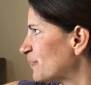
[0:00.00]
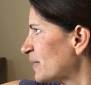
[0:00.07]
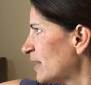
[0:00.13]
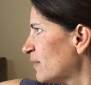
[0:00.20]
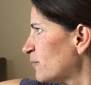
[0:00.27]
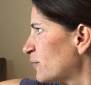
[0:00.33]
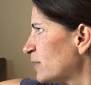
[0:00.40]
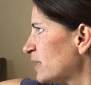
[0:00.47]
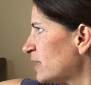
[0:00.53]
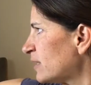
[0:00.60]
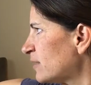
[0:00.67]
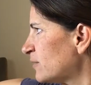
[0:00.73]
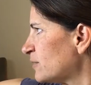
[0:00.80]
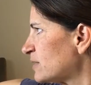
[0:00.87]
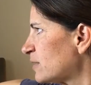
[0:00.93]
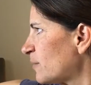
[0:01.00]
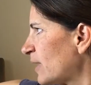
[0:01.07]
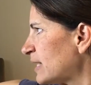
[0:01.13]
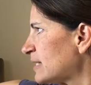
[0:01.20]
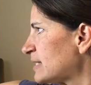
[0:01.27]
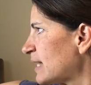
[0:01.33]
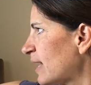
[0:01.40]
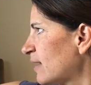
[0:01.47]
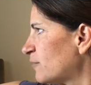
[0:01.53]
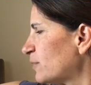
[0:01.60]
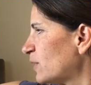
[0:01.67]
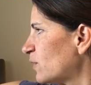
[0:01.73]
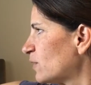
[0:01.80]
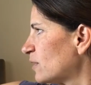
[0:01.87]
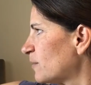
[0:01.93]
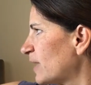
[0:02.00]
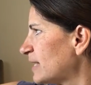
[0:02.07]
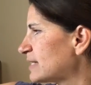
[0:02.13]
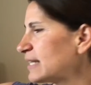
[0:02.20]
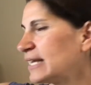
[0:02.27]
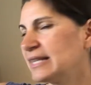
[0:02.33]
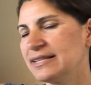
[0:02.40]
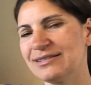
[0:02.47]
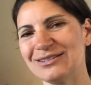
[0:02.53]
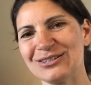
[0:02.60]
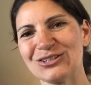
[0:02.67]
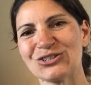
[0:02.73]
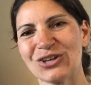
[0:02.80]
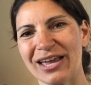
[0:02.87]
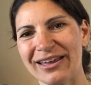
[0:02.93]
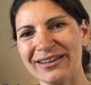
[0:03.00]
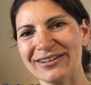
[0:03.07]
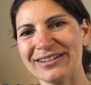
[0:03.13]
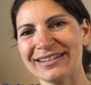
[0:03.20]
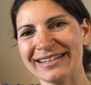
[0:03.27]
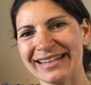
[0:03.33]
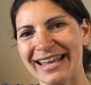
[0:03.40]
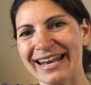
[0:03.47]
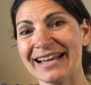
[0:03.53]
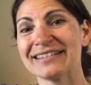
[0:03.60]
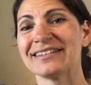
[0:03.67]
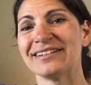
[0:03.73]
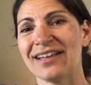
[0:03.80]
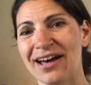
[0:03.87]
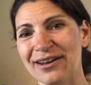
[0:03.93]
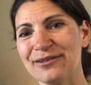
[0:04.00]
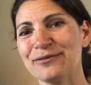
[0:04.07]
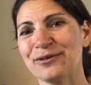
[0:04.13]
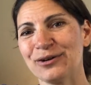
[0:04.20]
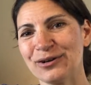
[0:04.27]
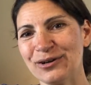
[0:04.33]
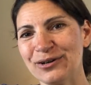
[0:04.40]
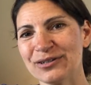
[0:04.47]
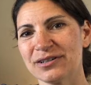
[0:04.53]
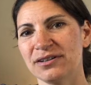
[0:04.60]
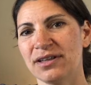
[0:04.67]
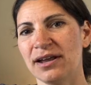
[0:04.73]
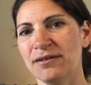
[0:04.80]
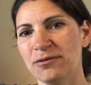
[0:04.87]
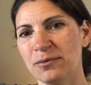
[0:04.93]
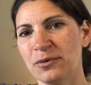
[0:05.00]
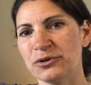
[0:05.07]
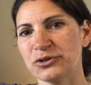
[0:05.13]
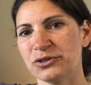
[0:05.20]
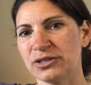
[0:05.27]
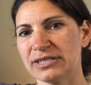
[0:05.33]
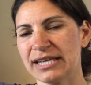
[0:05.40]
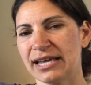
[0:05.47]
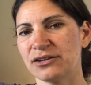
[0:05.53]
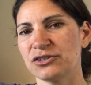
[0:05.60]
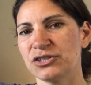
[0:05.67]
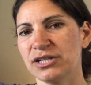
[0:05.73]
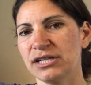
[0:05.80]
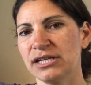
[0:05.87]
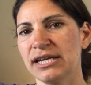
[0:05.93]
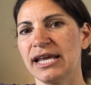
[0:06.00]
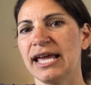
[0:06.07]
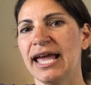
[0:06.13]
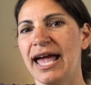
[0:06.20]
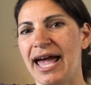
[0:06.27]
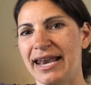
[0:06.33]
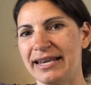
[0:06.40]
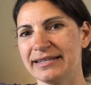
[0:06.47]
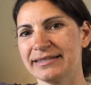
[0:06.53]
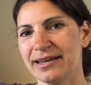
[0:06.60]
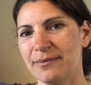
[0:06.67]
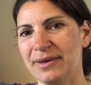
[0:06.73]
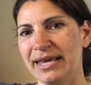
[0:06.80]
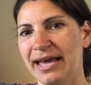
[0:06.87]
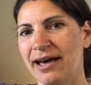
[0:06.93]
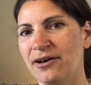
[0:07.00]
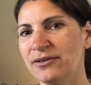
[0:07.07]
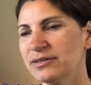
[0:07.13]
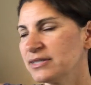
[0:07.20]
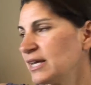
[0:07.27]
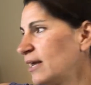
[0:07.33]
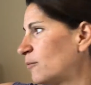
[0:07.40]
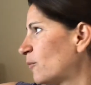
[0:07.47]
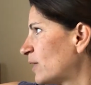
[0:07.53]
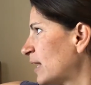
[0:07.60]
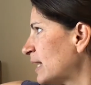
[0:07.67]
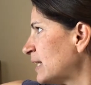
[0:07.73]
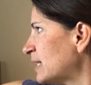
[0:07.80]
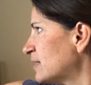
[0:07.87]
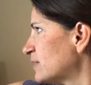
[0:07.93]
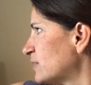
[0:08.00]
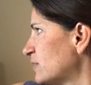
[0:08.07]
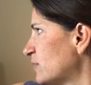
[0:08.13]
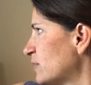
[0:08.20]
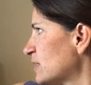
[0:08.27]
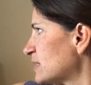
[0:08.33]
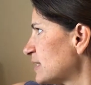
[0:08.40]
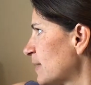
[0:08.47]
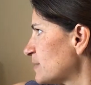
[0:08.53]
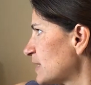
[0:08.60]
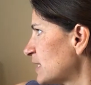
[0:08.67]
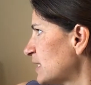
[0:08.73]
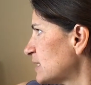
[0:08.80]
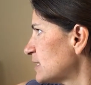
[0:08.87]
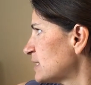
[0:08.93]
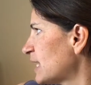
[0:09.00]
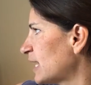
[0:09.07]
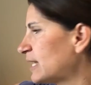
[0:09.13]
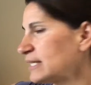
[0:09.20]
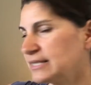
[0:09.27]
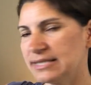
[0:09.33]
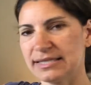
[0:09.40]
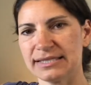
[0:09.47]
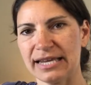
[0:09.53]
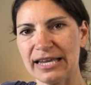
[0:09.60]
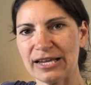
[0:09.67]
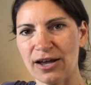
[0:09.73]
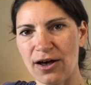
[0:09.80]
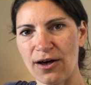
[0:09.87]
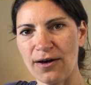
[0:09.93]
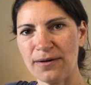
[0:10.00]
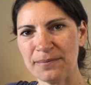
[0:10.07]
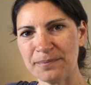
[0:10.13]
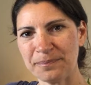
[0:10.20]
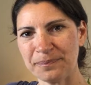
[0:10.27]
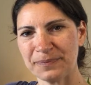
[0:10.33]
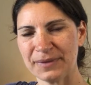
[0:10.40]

If we use the mindset, if we hold the mindset, this is a child that has a lot of hurt, a lot of emotional tension, and it's coming out. And what I need to do, the steps I need to take, is to stay calm